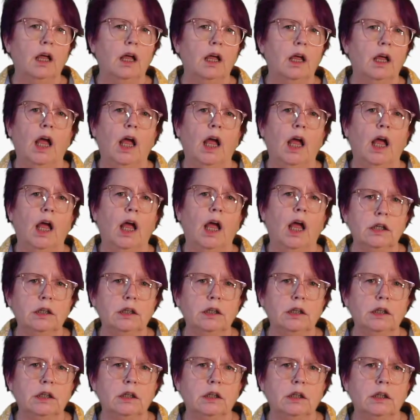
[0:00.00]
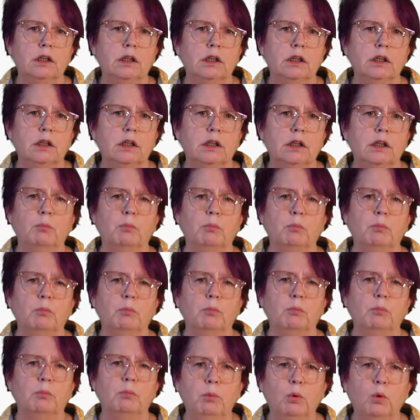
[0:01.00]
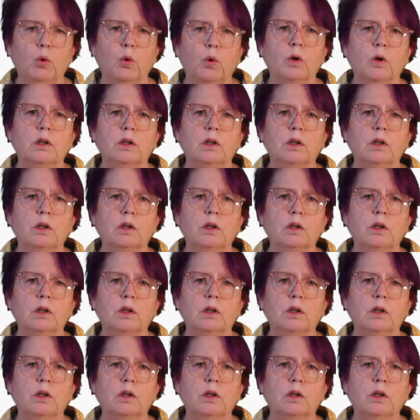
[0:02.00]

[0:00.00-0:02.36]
and to the most important